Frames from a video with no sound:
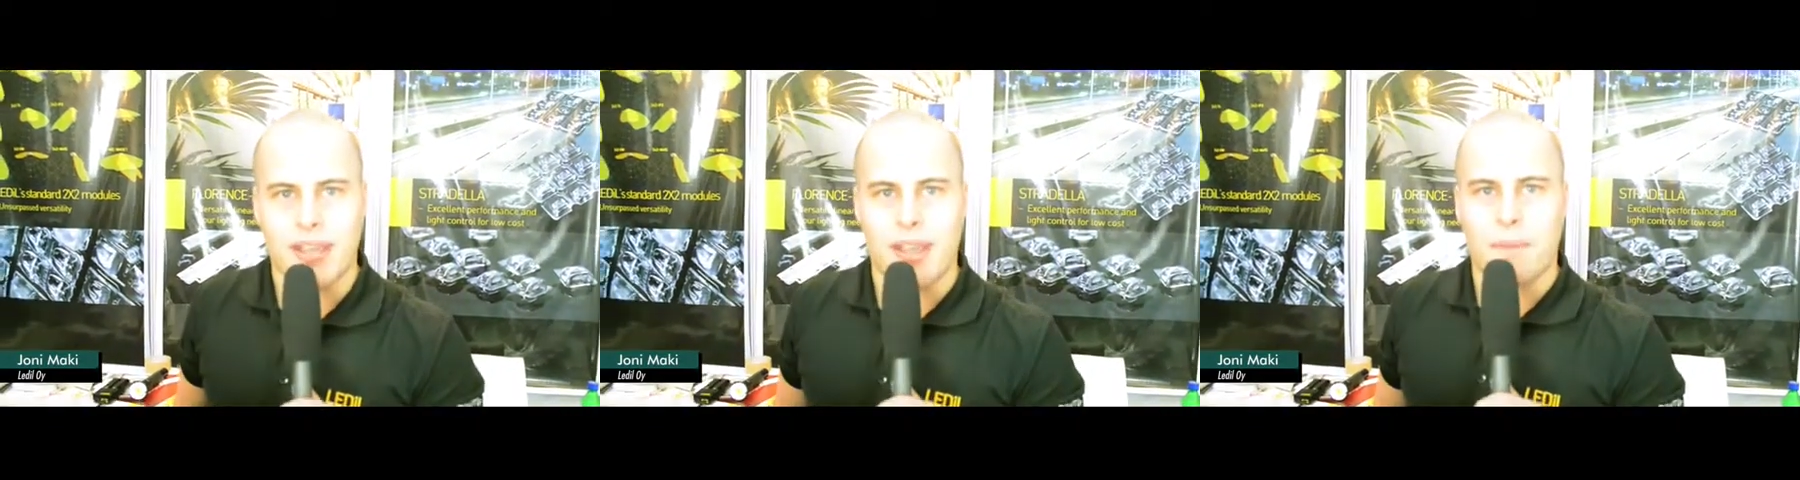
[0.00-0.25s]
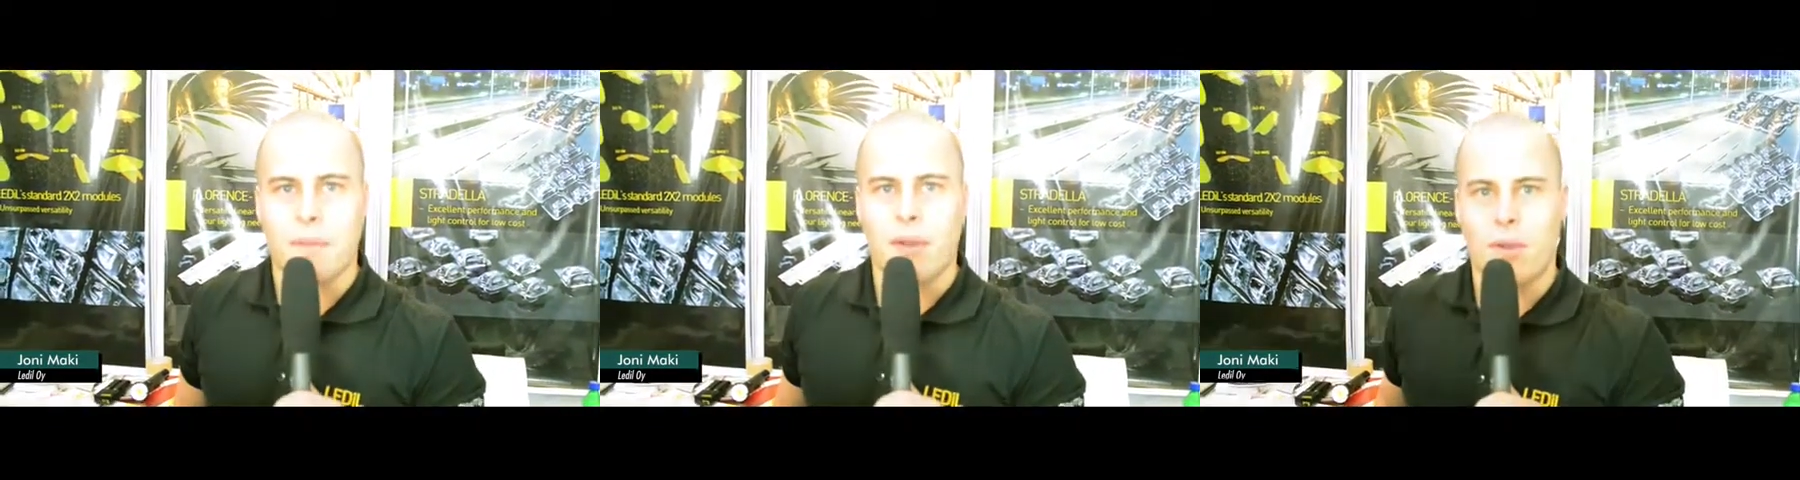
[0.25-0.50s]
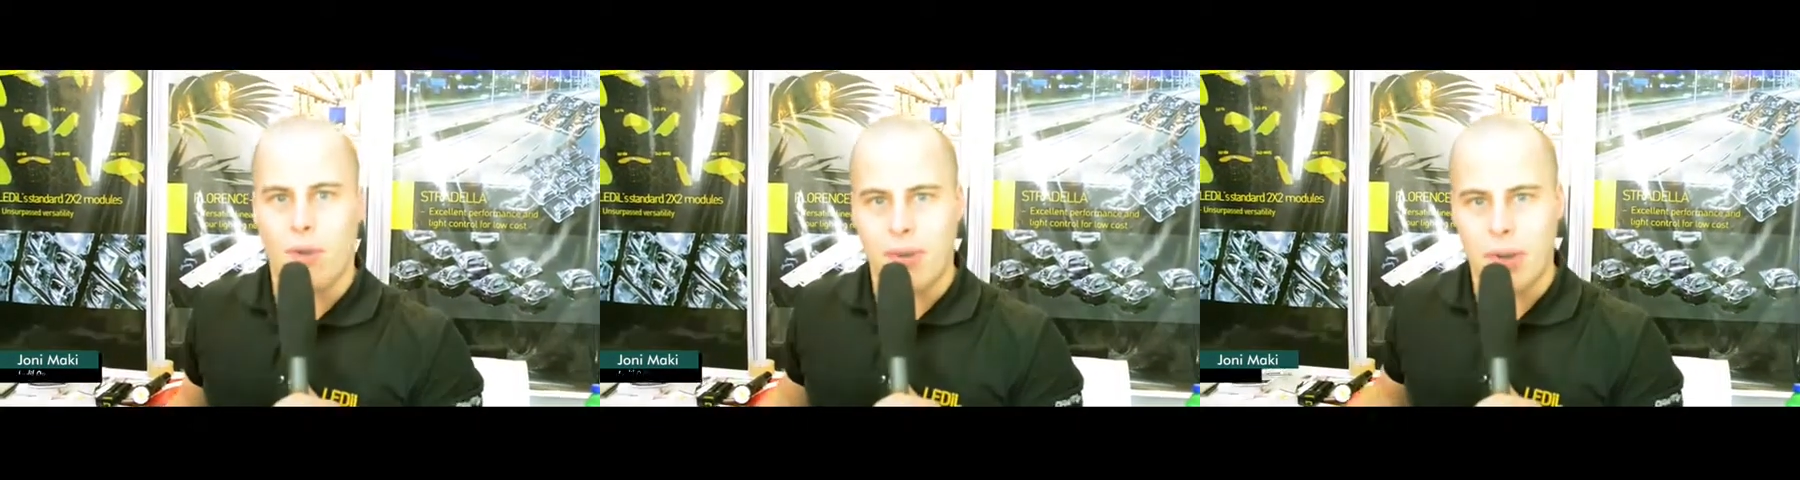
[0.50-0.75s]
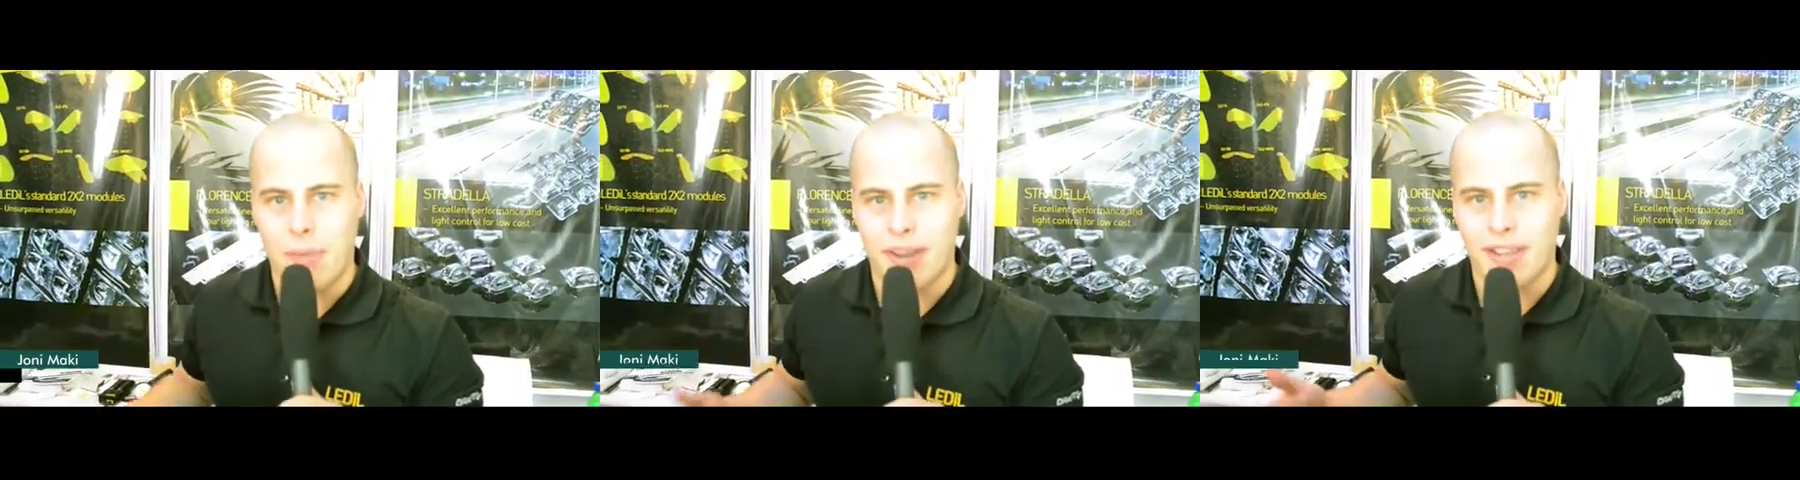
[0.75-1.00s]
the
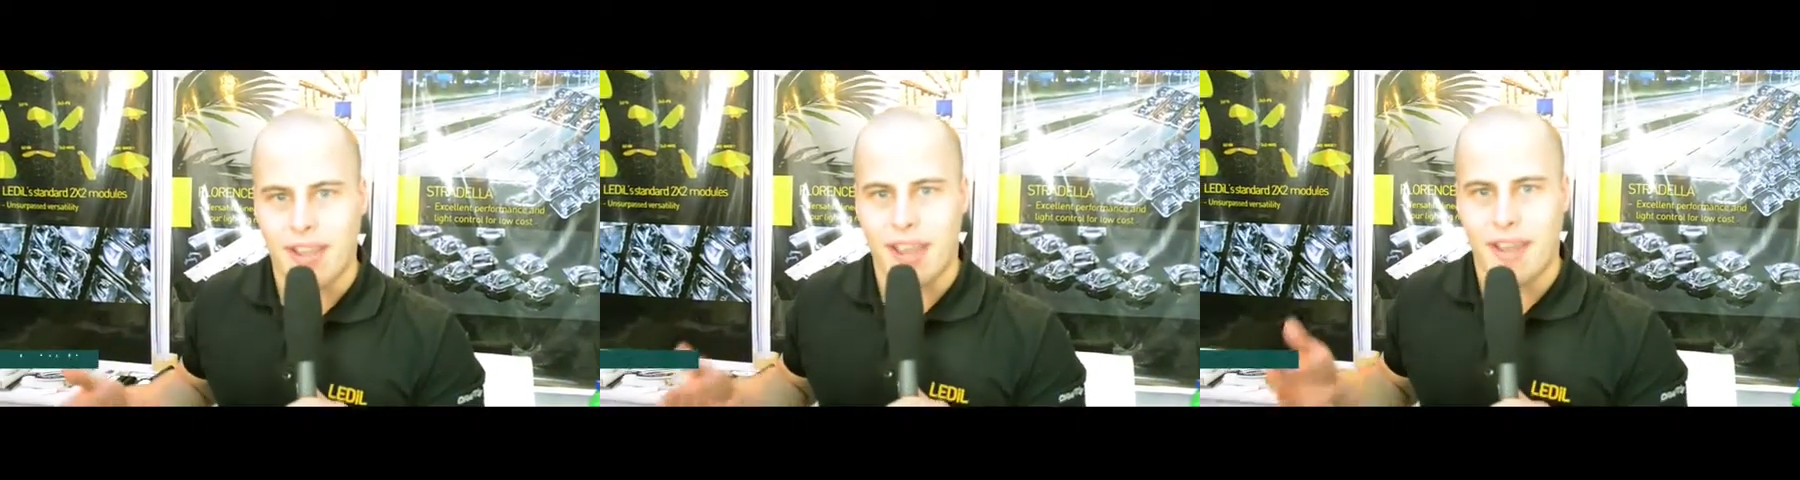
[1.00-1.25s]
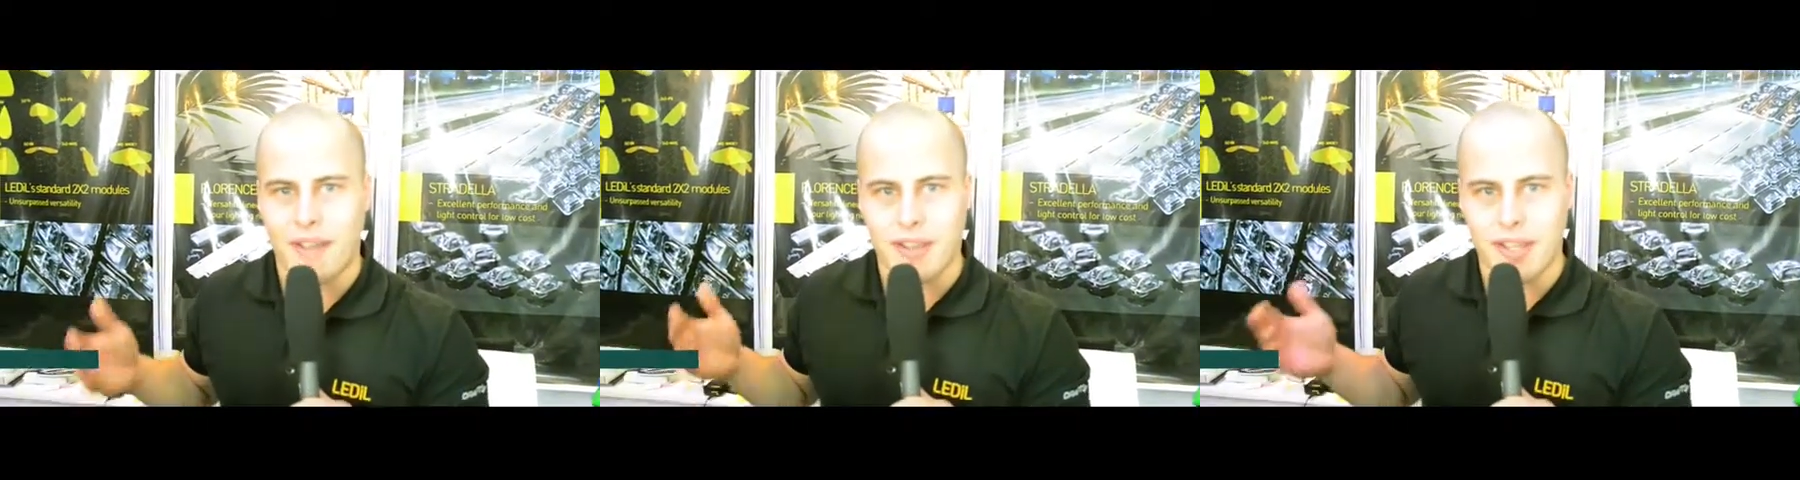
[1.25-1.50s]
government uh,